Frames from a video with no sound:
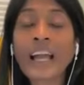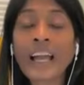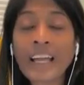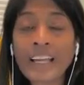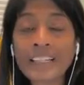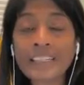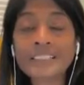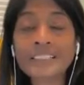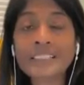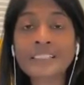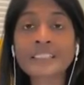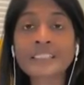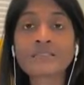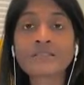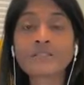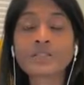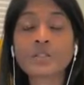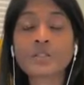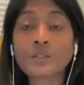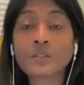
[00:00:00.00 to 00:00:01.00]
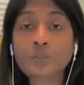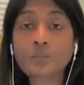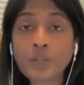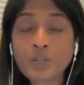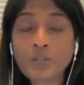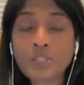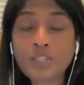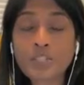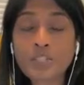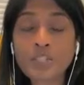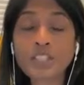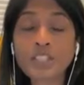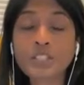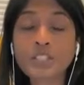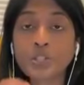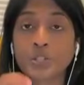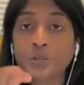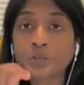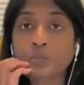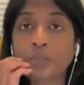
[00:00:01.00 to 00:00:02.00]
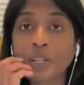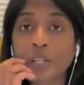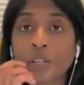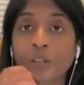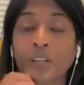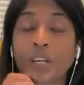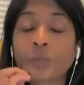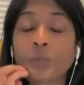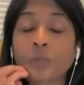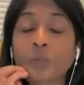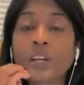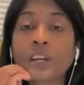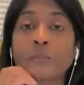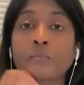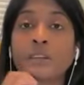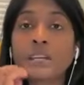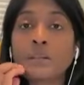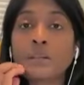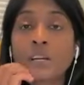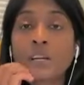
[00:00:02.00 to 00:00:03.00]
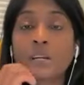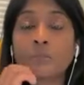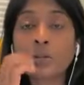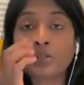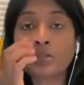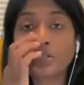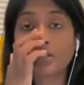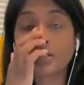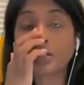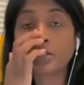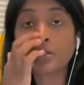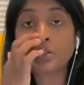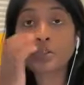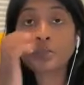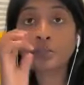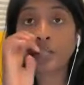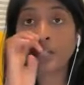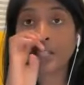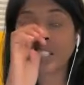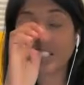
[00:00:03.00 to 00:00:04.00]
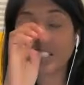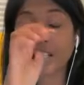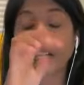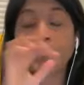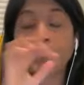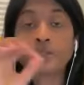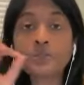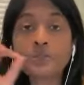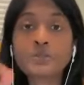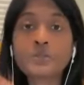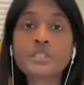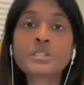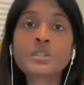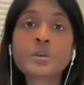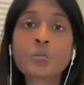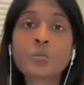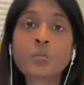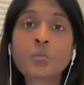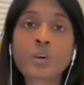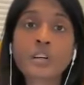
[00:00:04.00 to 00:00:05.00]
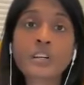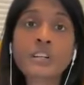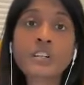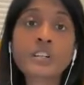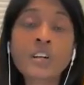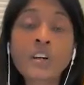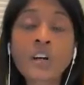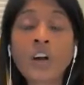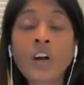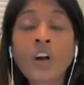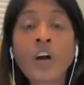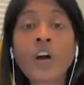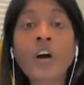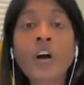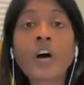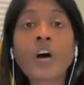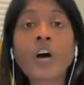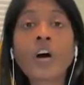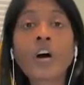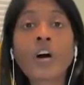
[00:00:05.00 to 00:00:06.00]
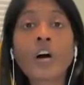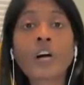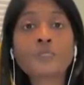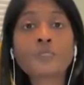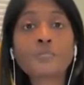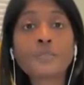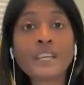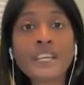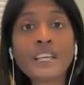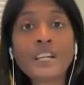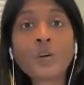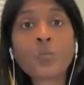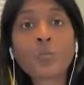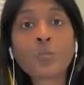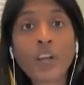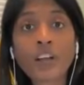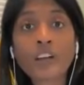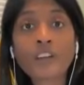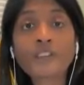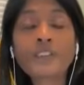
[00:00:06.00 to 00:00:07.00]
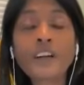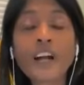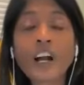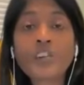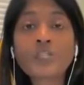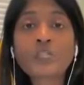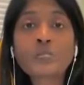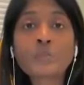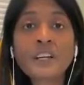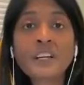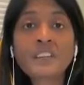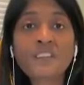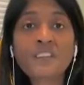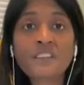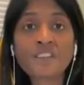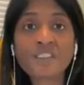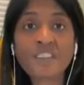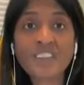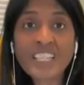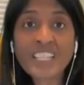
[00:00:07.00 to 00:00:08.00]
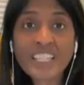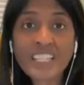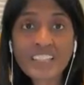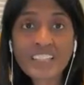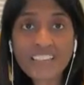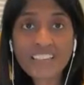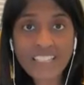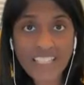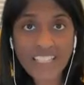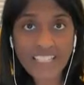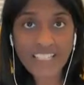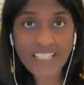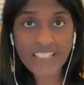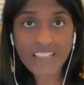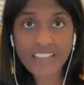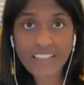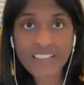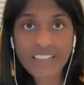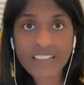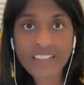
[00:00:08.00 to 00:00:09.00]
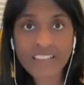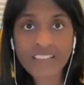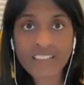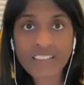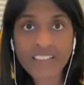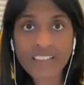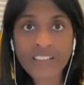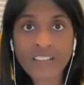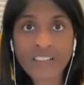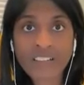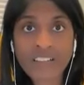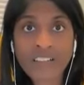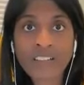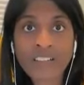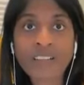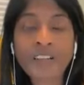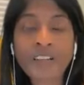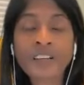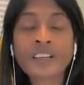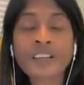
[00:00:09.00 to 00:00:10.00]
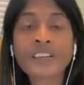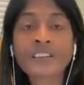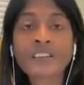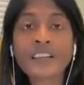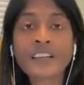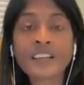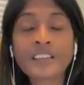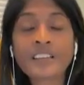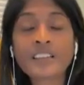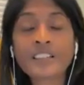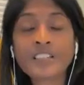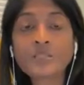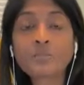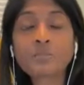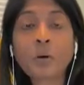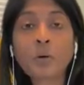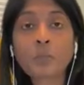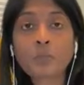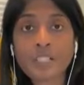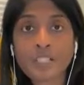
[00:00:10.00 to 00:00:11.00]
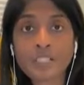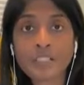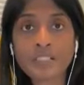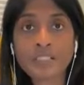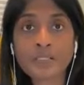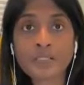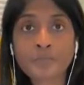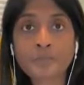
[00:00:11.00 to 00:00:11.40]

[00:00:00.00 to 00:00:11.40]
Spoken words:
and your emotional attunement? And what I mean by emotional attunement is, are you doing the work of being aware of how am I feeling in this moment?